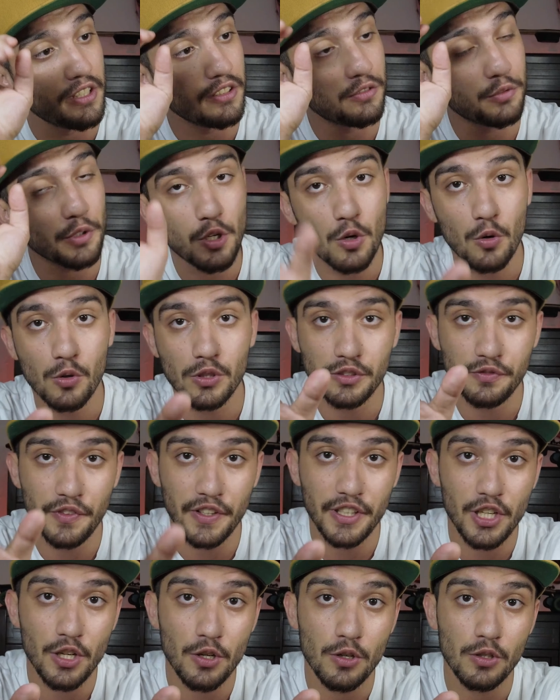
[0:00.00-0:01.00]
It records
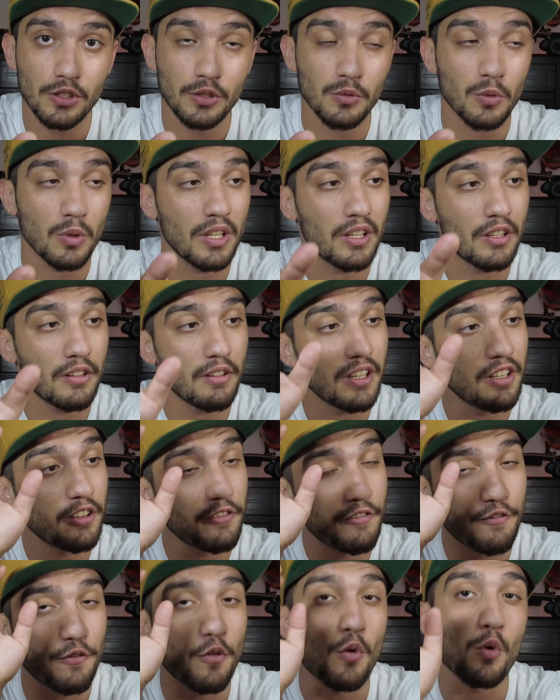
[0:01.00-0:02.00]
videos
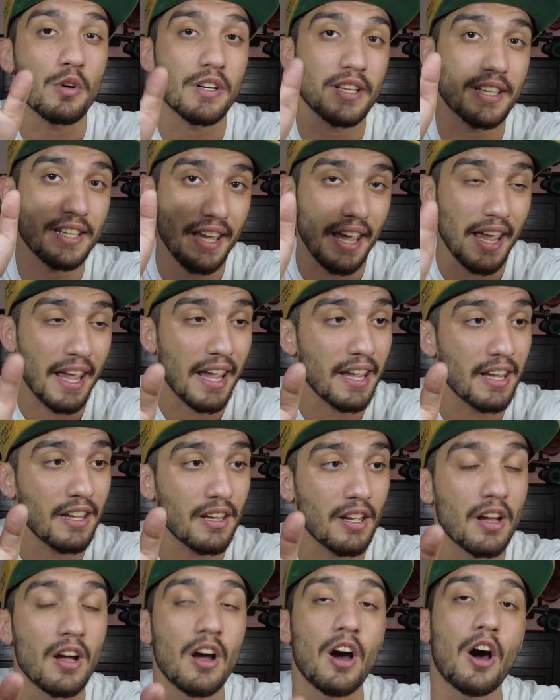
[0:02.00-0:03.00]
in
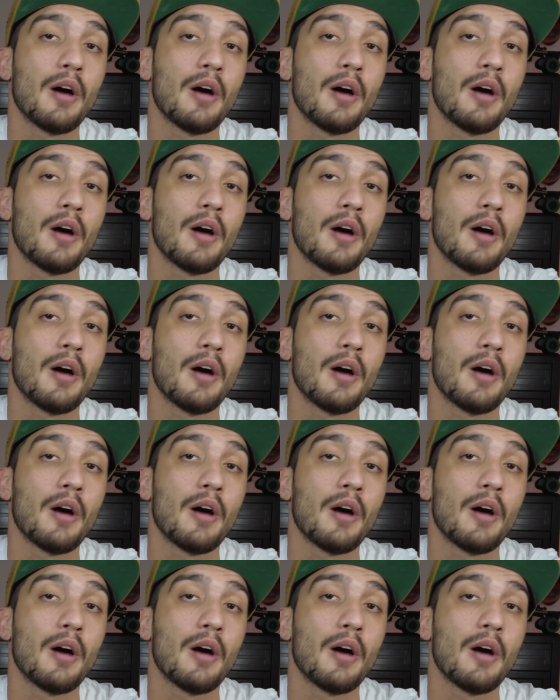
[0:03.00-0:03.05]
4K